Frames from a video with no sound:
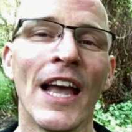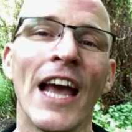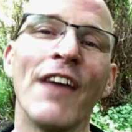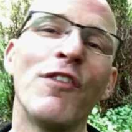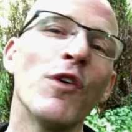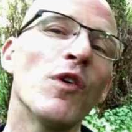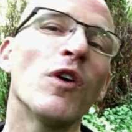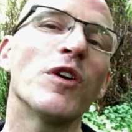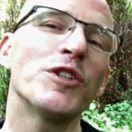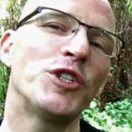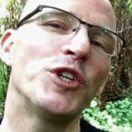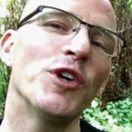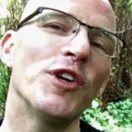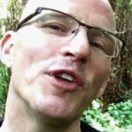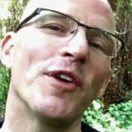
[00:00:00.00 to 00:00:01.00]
If you're not
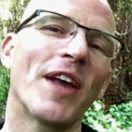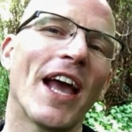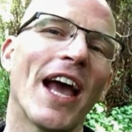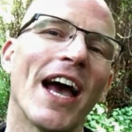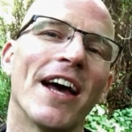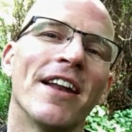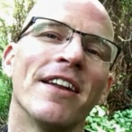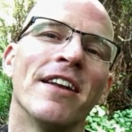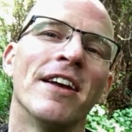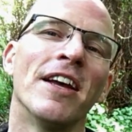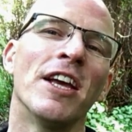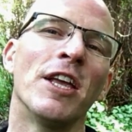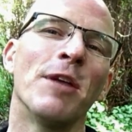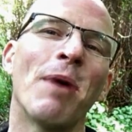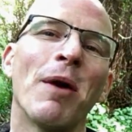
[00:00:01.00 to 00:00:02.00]
sure you can,
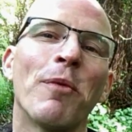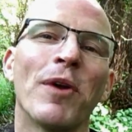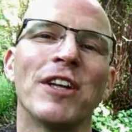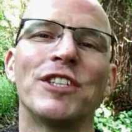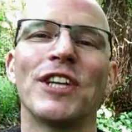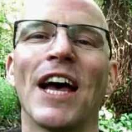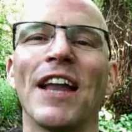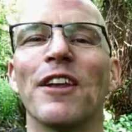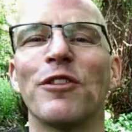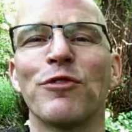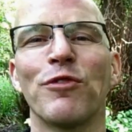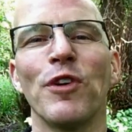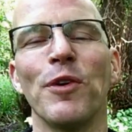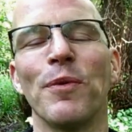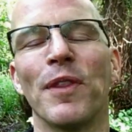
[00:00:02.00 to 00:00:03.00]
you might want to chat this
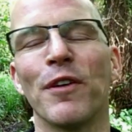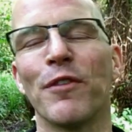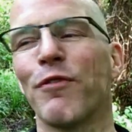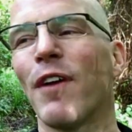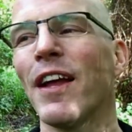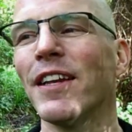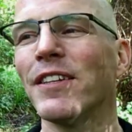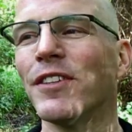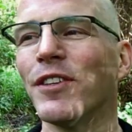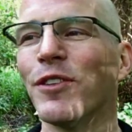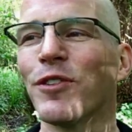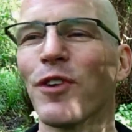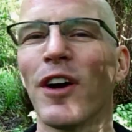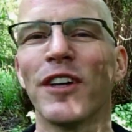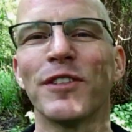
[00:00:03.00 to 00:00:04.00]
through with a friend you
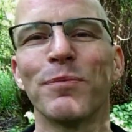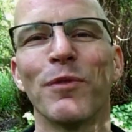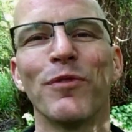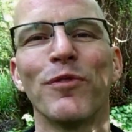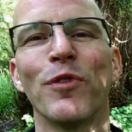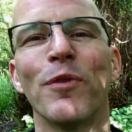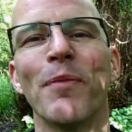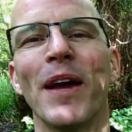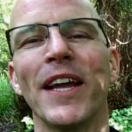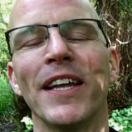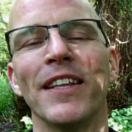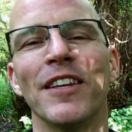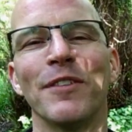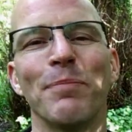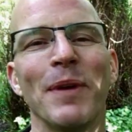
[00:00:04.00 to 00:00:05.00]
trust before
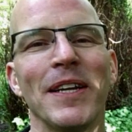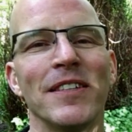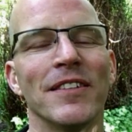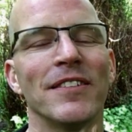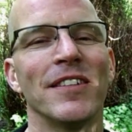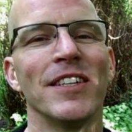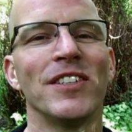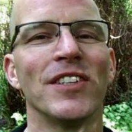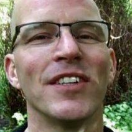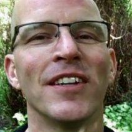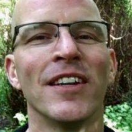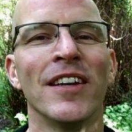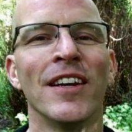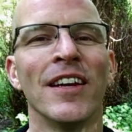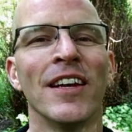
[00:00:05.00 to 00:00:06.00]
making this big decision.
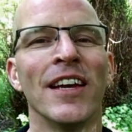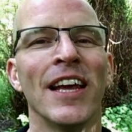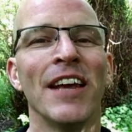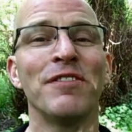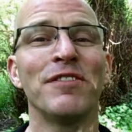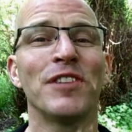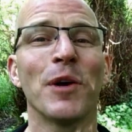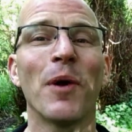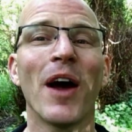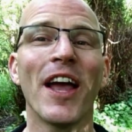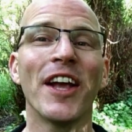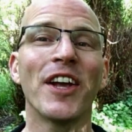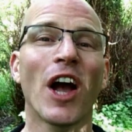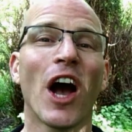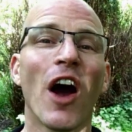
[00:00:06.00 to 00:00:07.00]
If so, I
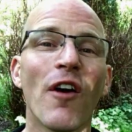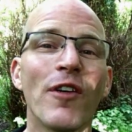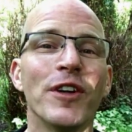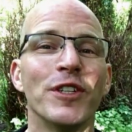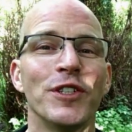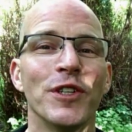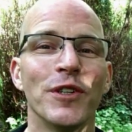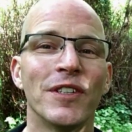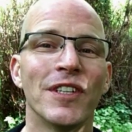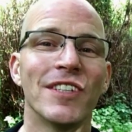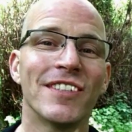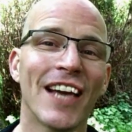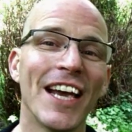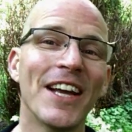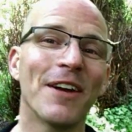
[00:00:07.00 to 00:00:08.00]
encourage you to
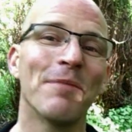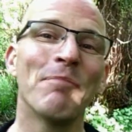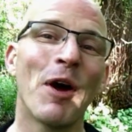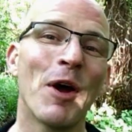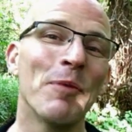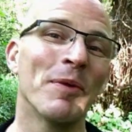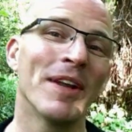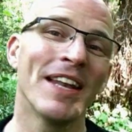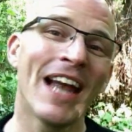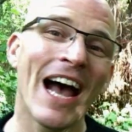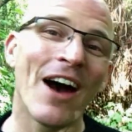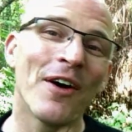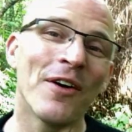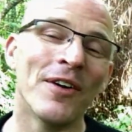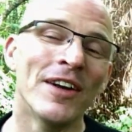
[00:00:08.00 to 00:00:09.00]
take a moment
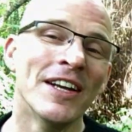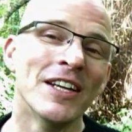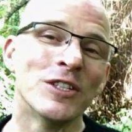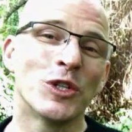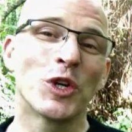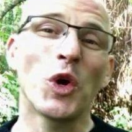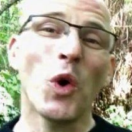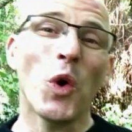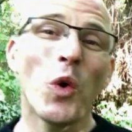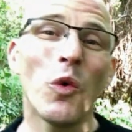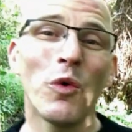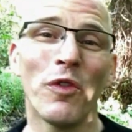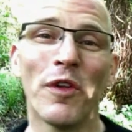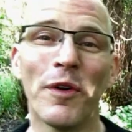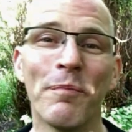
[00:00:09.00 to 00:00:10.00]
now to
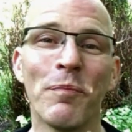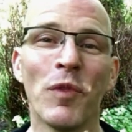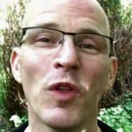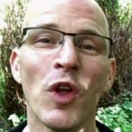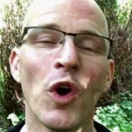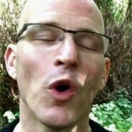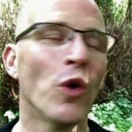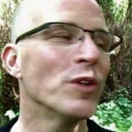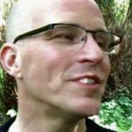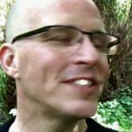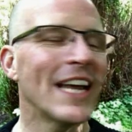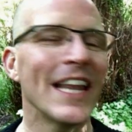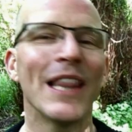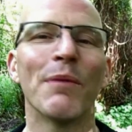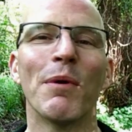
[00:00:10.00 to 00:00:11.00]
call them or
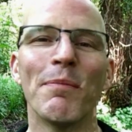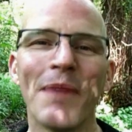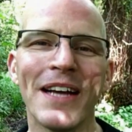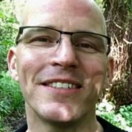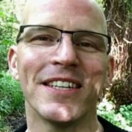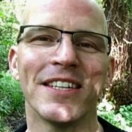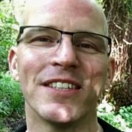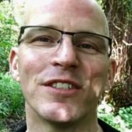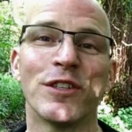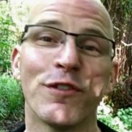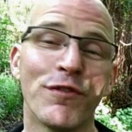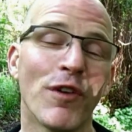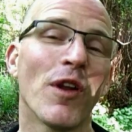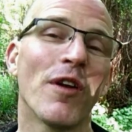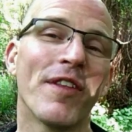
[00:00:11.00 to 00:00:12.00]
send them a message to
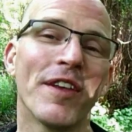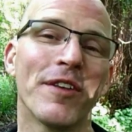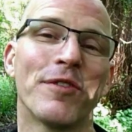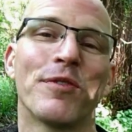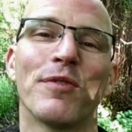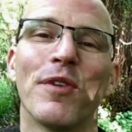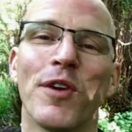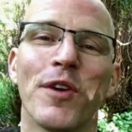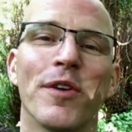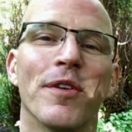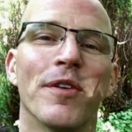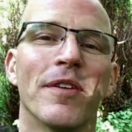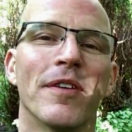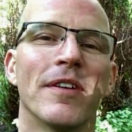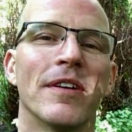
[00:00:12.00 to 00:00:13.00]
follow this through.
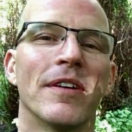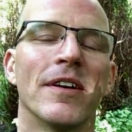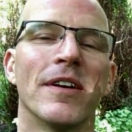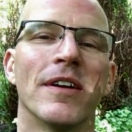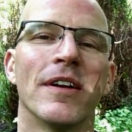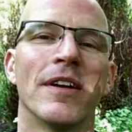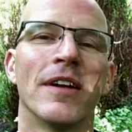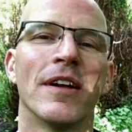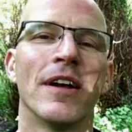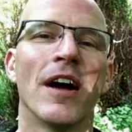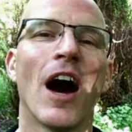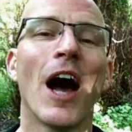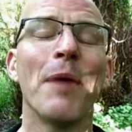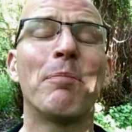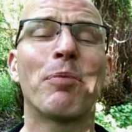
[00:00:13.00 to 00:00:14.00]

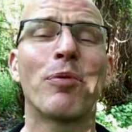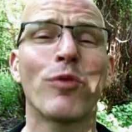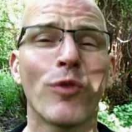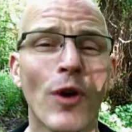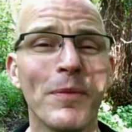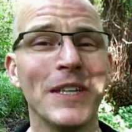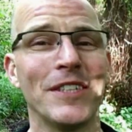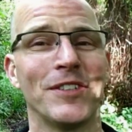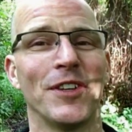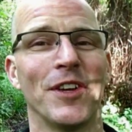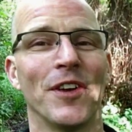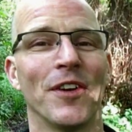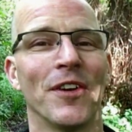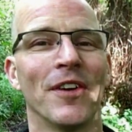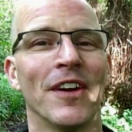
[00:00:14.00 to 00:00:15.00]
I promise
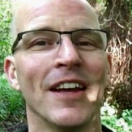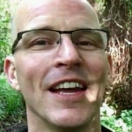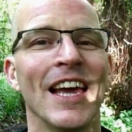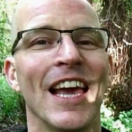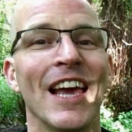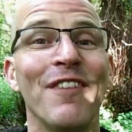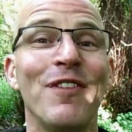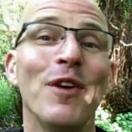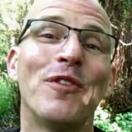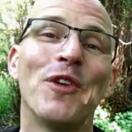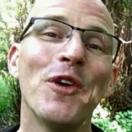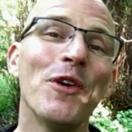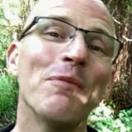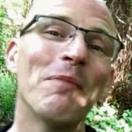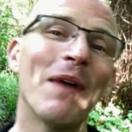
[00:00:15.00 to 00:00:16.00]
you, if you
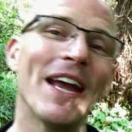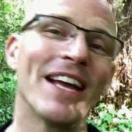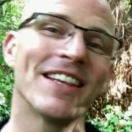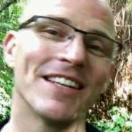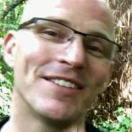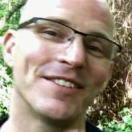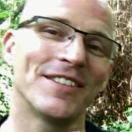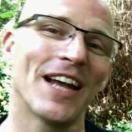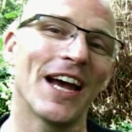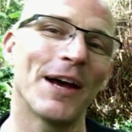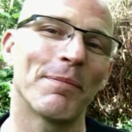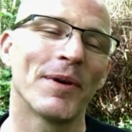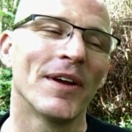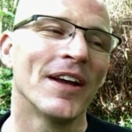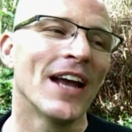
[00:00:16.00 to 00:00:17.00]
do make this
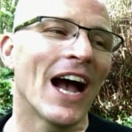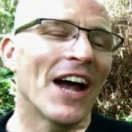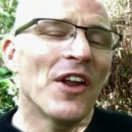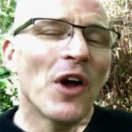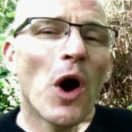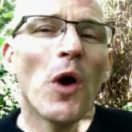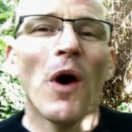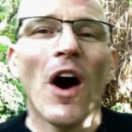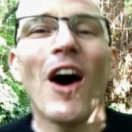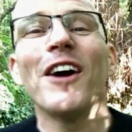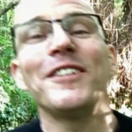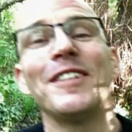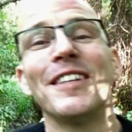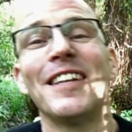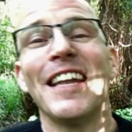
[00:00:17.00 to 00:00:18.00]
step and
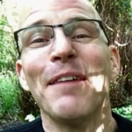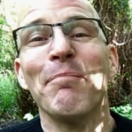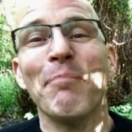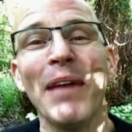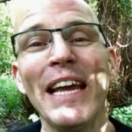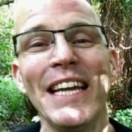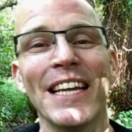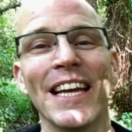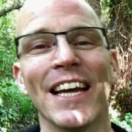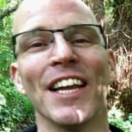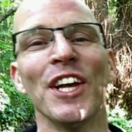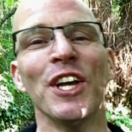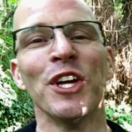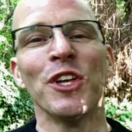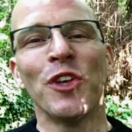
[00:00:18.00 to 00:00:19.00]
wholeheartedly mean it,
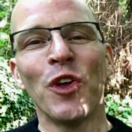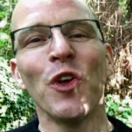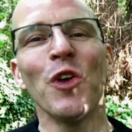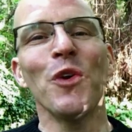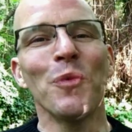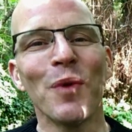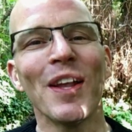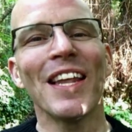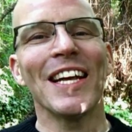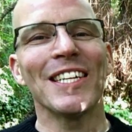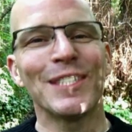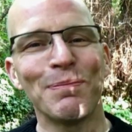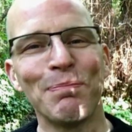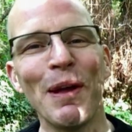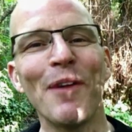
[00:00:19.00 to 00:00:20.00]
you will
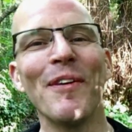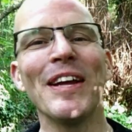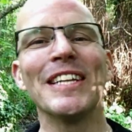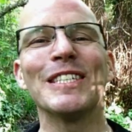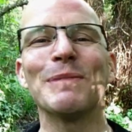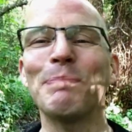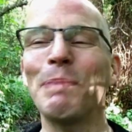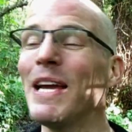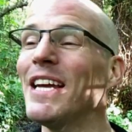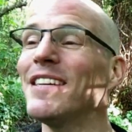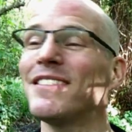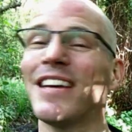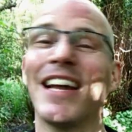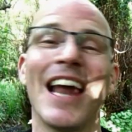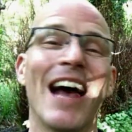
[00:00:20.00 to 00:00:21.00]
experience
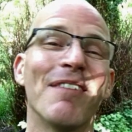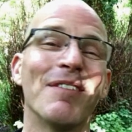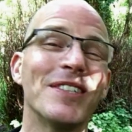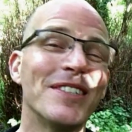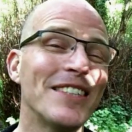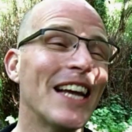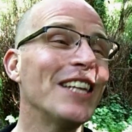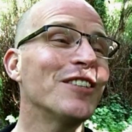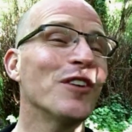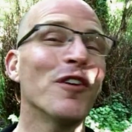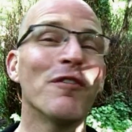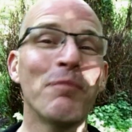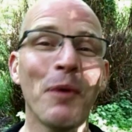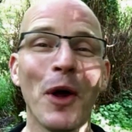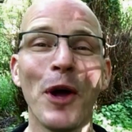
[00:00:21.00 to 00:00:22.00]
peace and have a sense
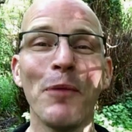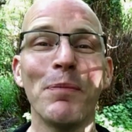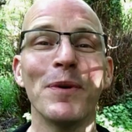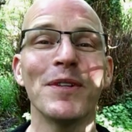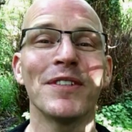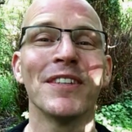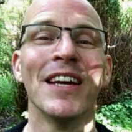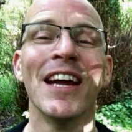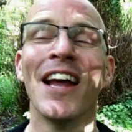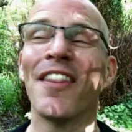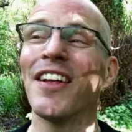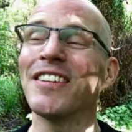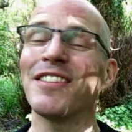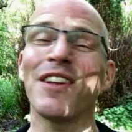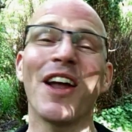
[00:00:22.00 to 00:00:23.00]
of purpose
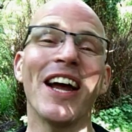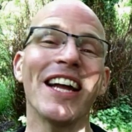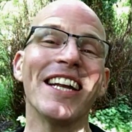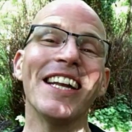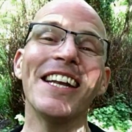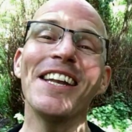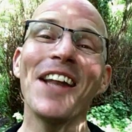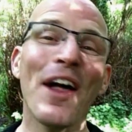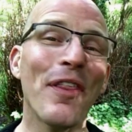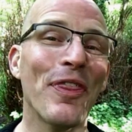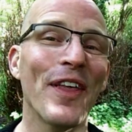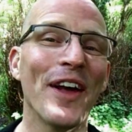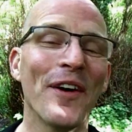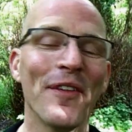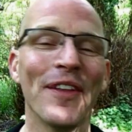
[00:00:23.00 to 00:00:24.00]
that's like
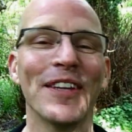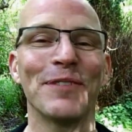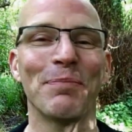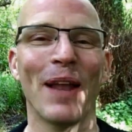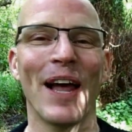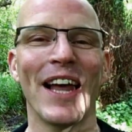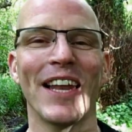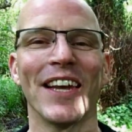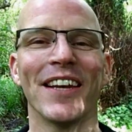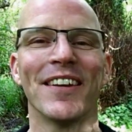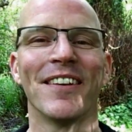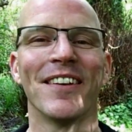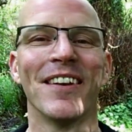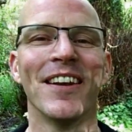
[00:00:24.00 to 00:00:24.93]
nothing on this planet.